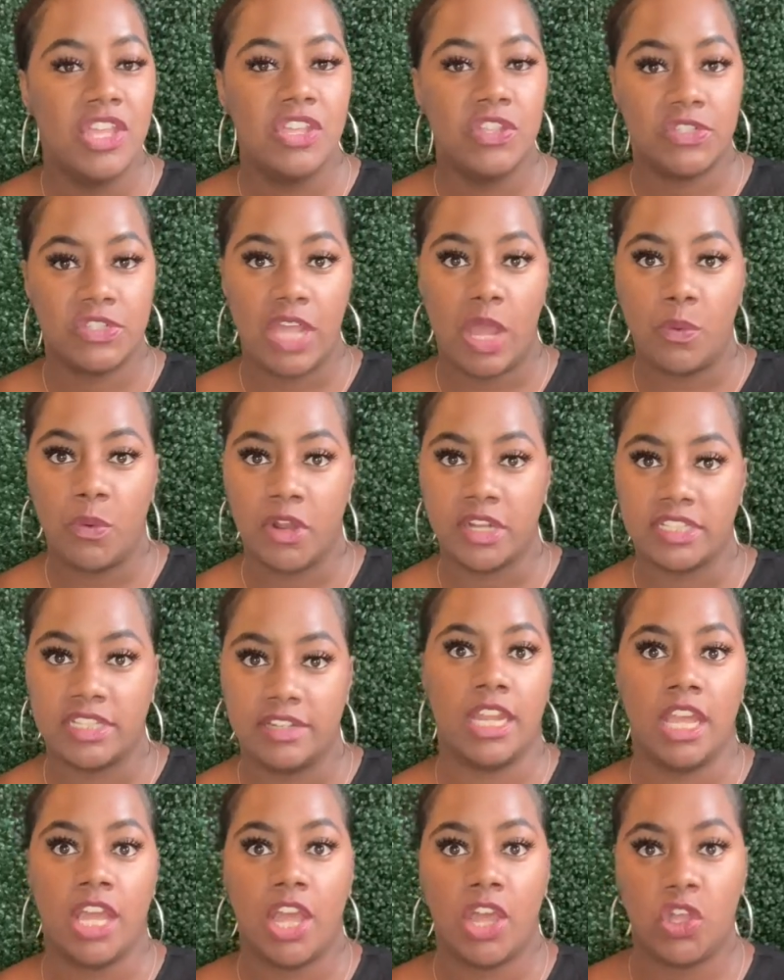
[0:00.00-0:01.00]
So I worked
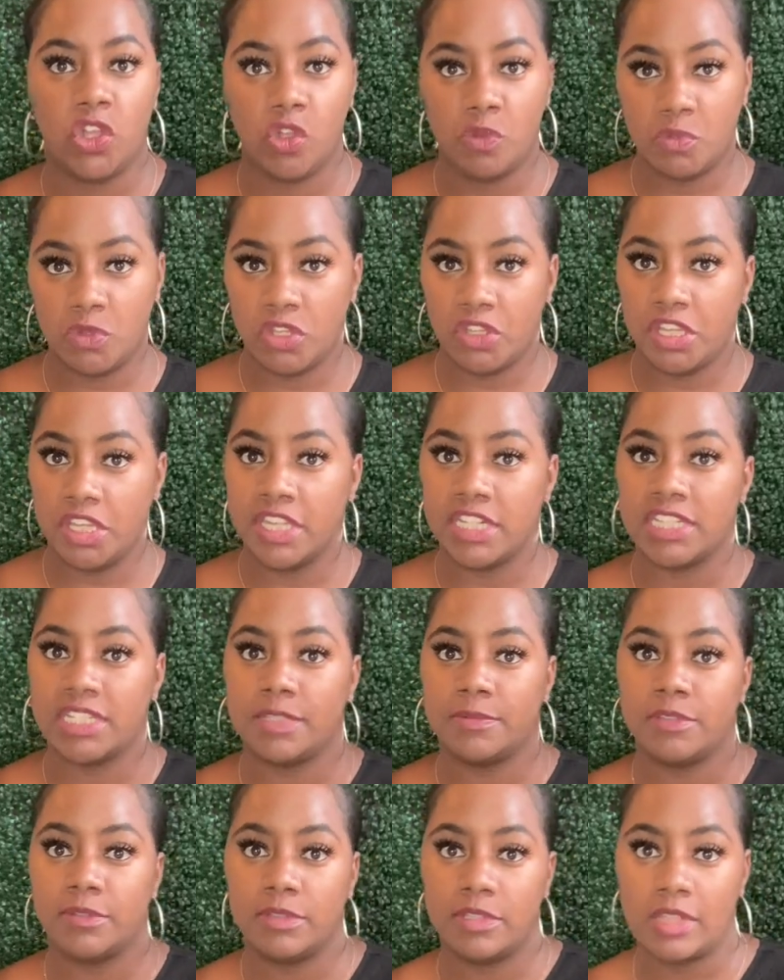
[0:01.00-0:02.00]
in home goods,
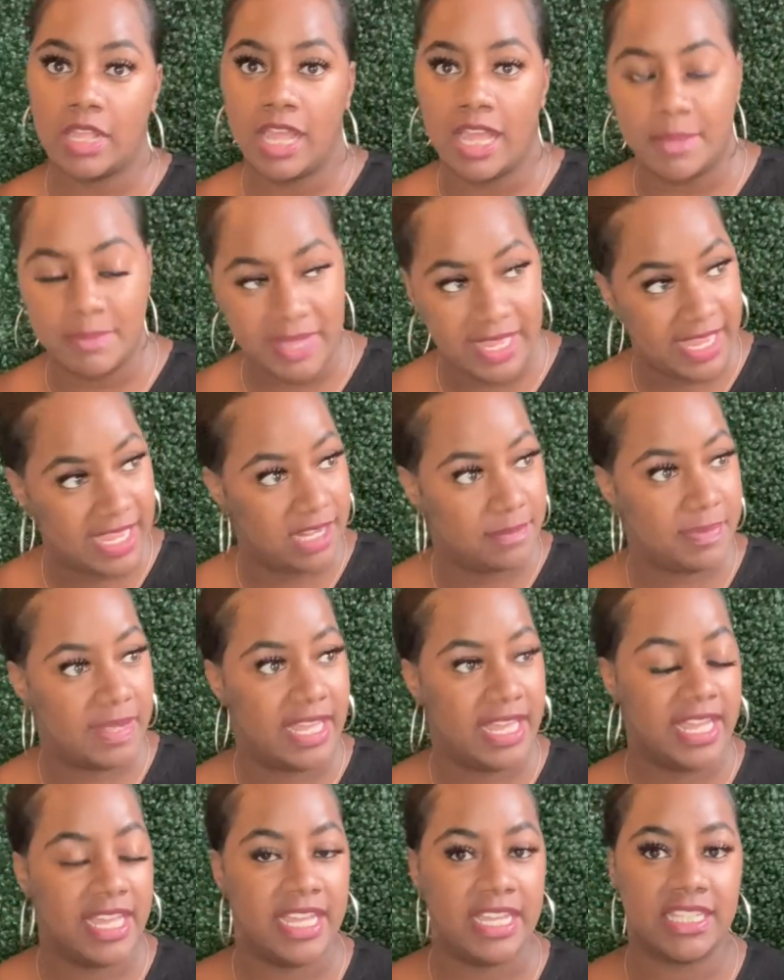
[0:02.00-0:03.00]
um,
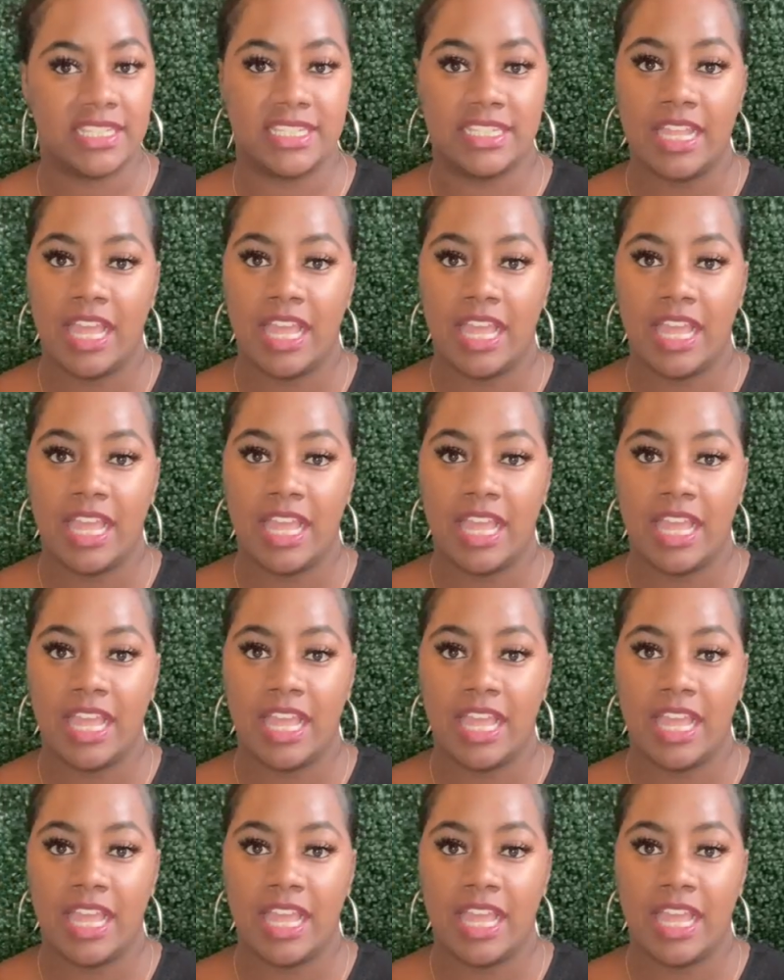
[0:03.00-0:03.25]
handbags,